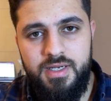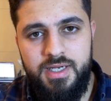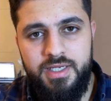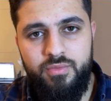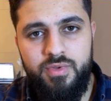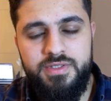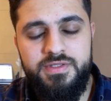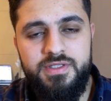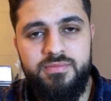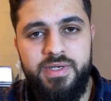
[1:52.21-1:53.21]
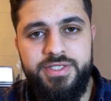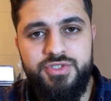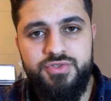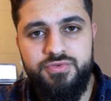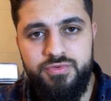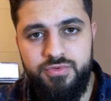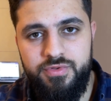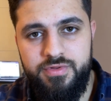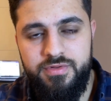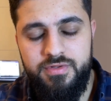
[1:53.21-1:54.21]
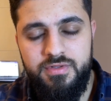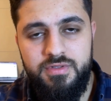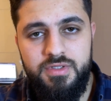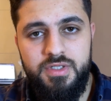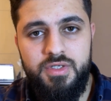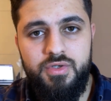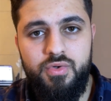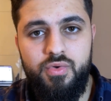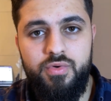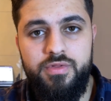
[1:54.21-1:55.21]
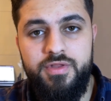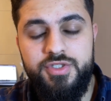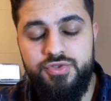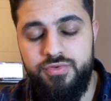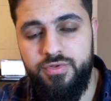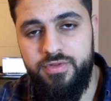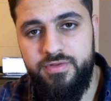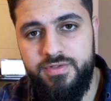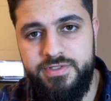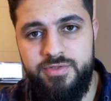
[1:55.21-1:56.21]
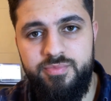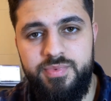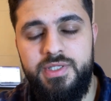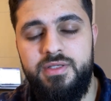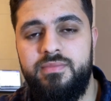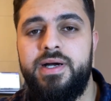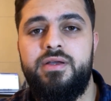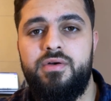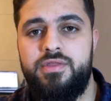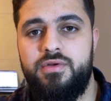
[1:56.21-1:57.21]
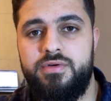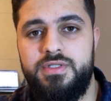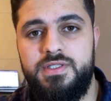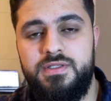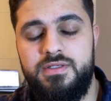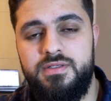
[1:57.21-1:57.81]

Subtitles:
I wanted my truth, or the truth, to be my authority.